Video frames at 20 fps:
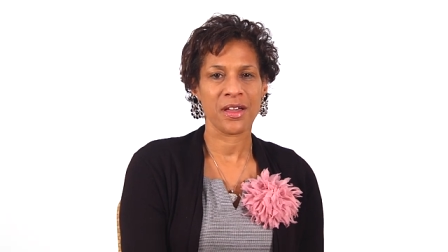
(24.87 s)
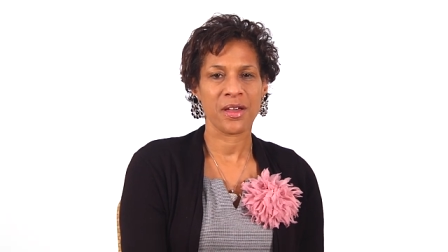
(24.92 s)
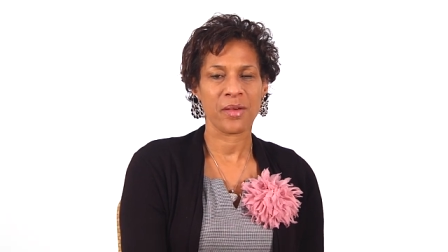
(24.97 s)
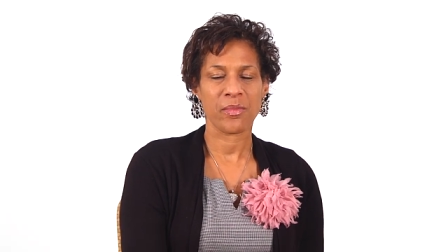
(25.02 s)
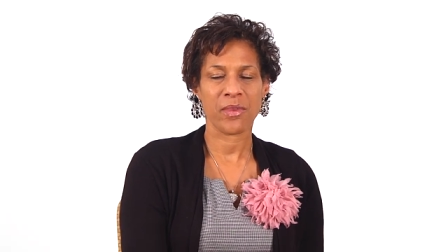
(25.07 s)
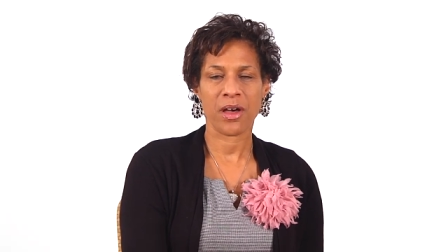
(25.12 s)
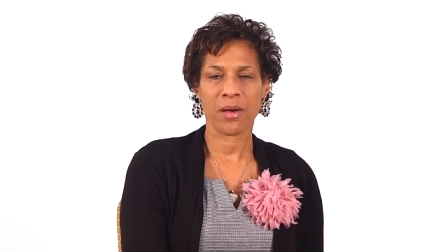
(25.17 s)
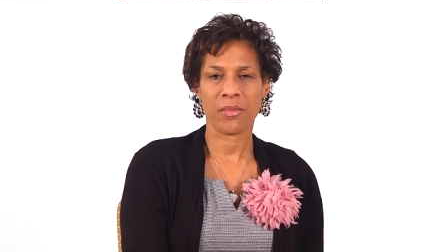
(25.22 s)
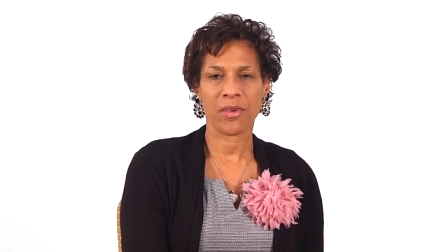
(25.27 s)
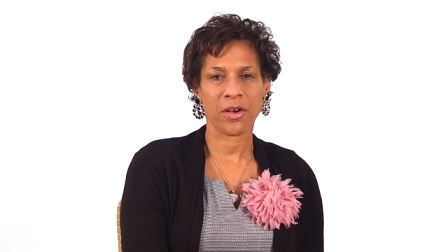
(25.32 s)

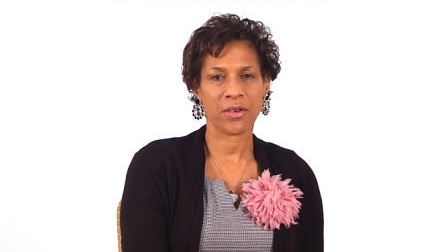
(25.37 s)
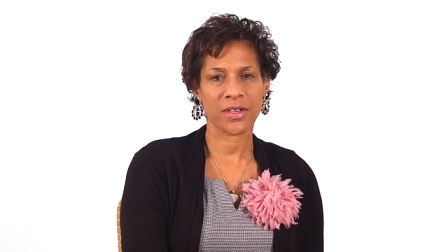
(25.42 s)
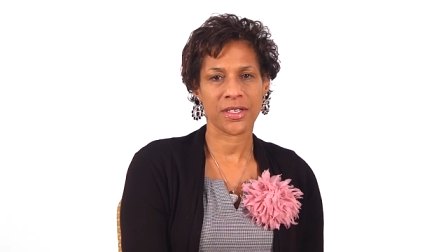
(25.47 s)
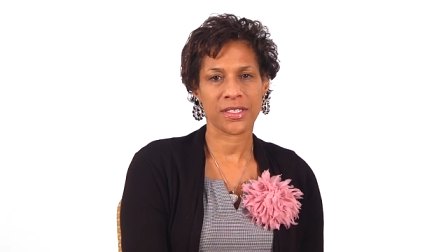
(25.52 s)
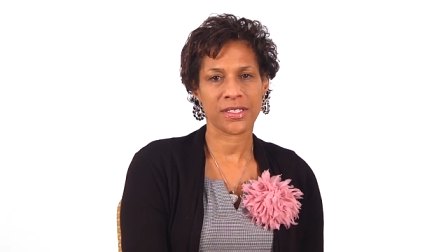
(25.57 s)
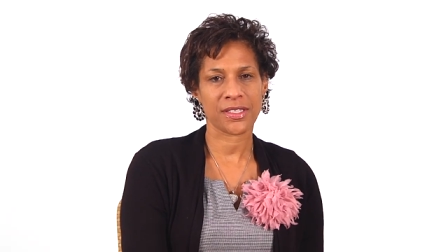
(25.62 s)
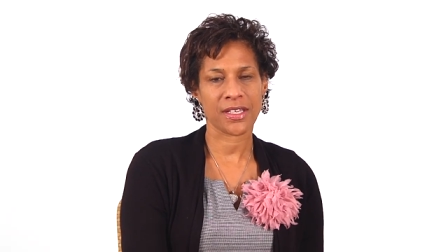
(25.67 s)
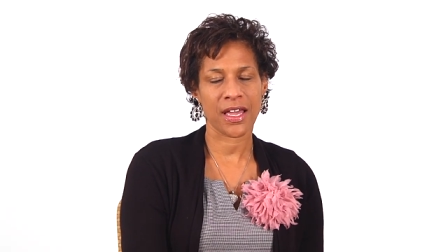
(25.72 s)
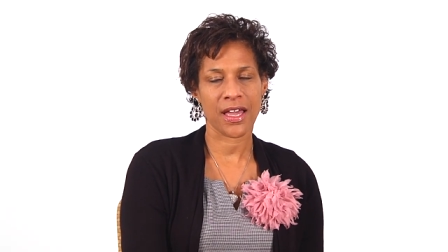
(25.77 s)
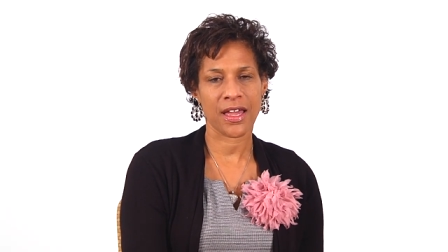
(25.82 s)
Mom always
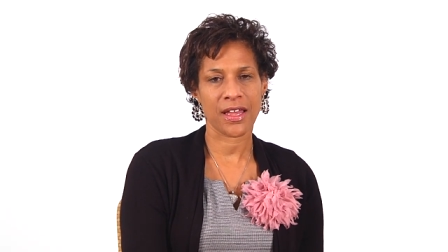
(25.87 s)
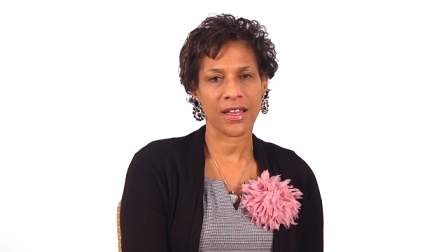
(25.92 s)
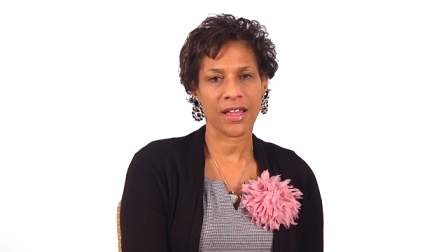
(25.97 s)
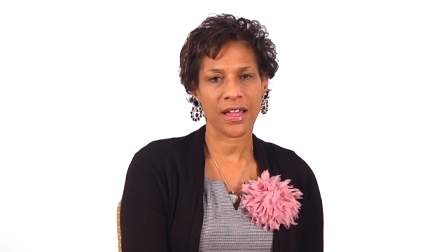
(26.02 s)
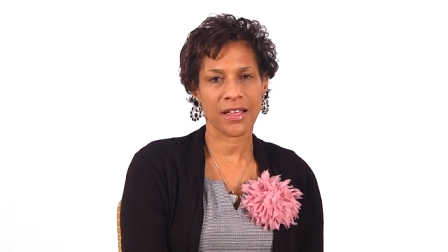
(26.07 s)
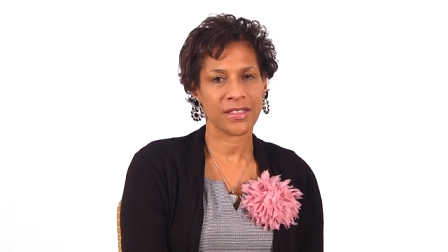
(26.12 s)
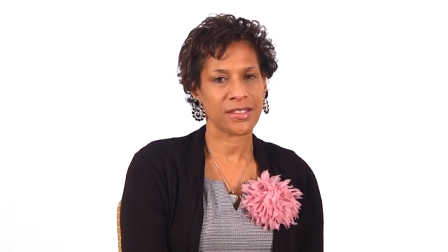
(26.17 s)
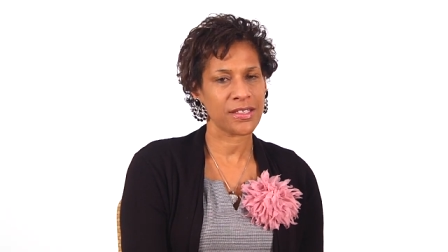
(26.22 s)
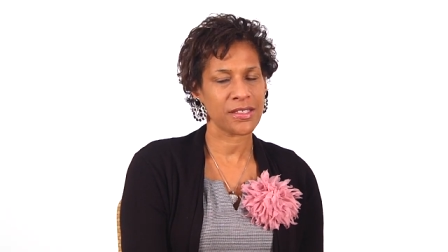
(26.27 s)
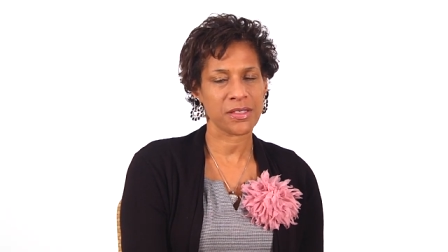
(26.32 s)
said,
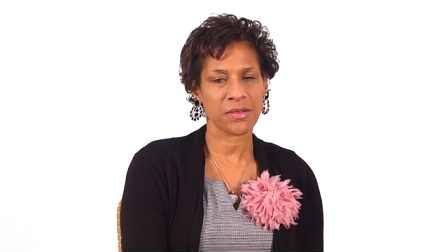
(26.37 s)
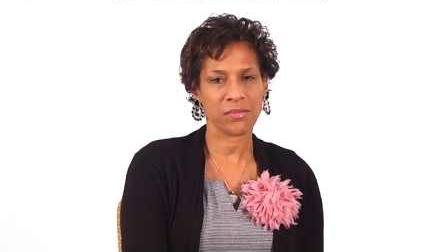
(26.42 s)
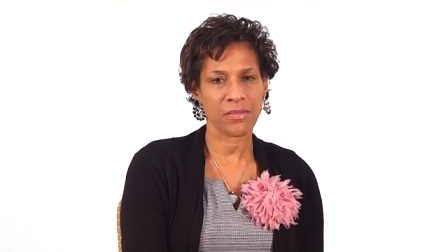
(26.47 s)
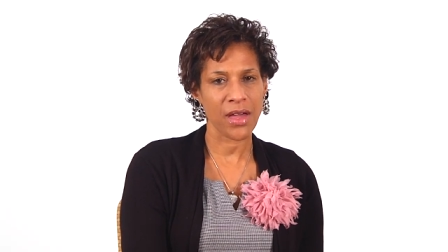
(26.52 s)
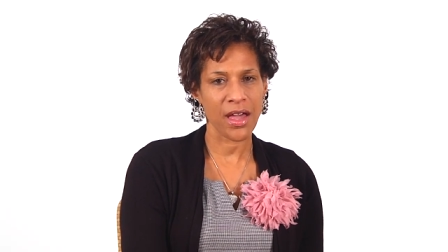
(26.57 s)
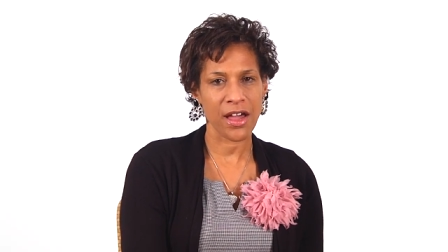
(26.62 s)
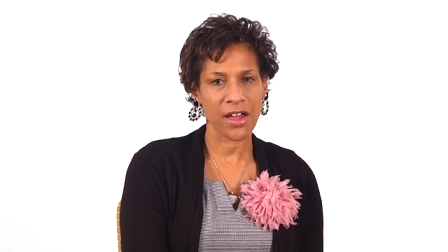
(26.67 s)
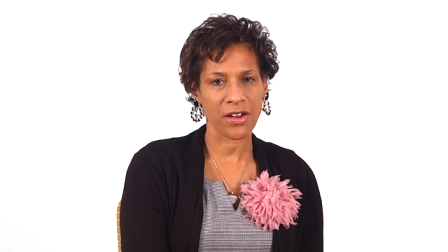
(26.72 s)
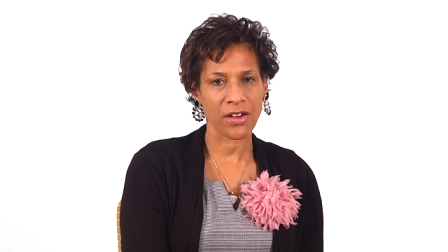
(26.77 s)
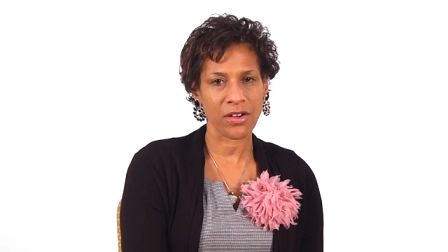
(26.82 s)
it doesn't
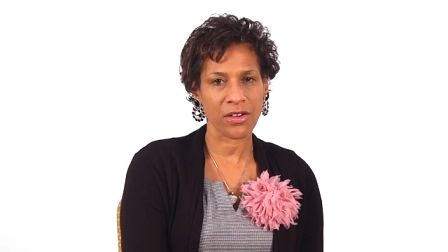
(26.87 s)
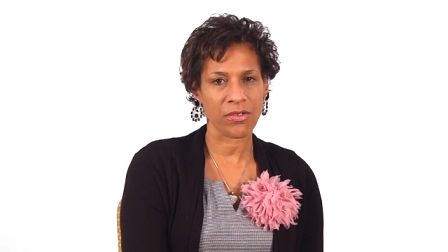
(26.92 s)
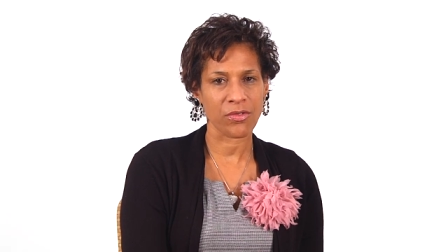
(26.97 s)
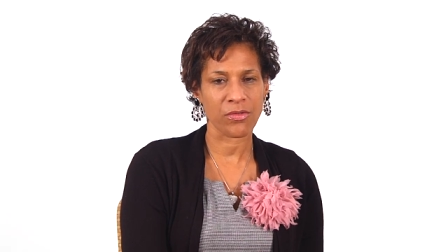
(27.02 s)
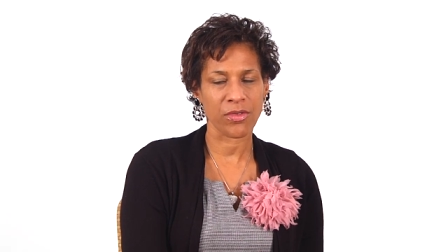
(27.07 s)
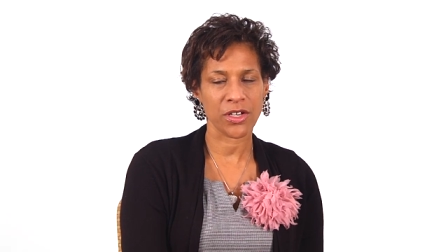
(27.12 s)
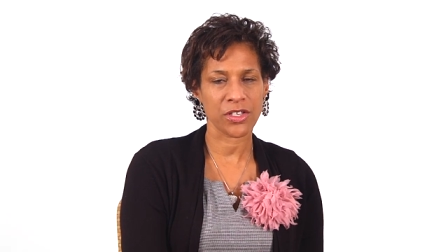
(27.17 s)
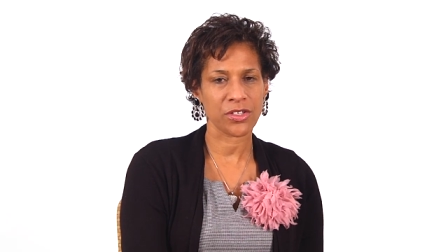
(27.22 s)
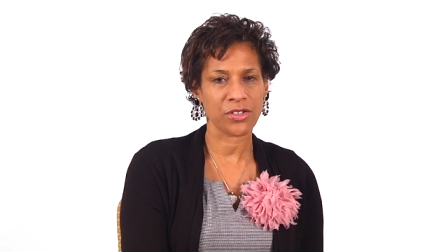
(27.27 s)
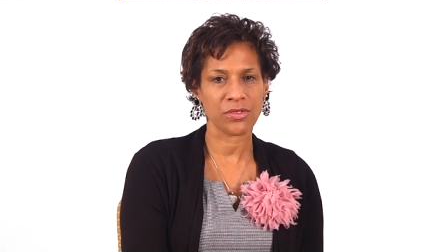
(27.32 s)
matter
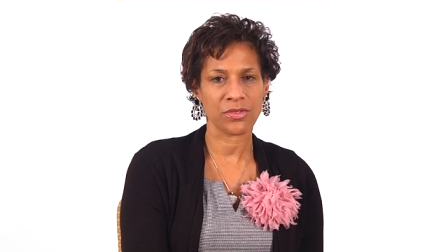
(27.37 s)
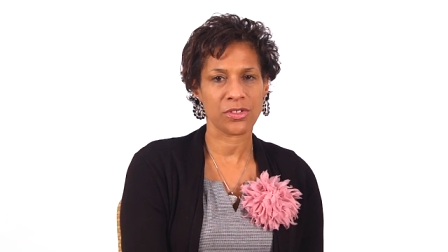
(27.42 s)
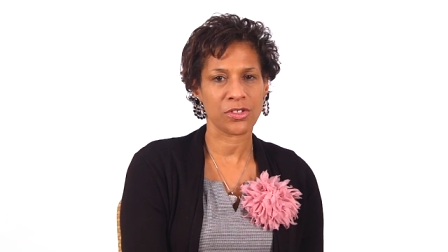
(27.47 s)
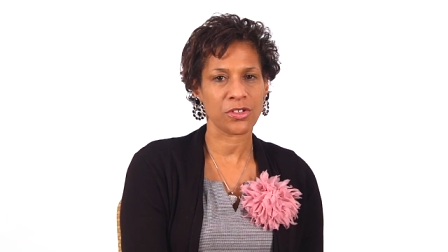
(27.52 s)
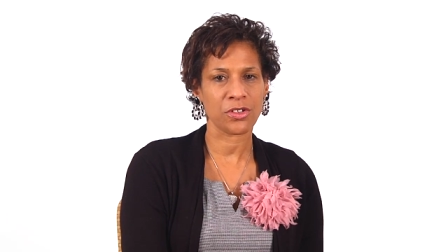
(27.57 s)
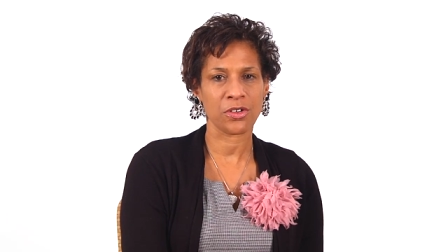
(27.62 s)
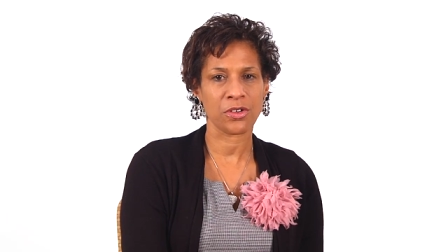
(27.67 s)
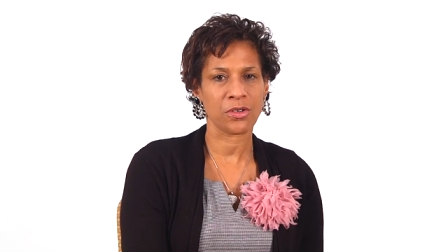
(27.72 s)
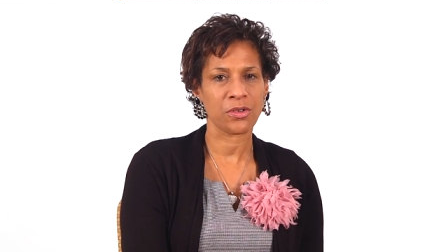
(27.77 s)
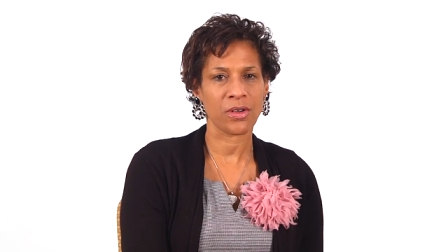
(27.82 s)
what you
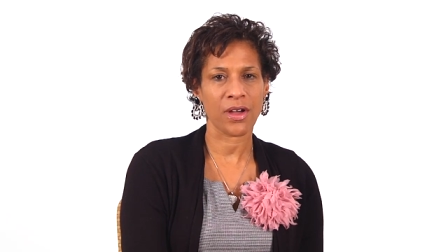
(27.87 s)
do,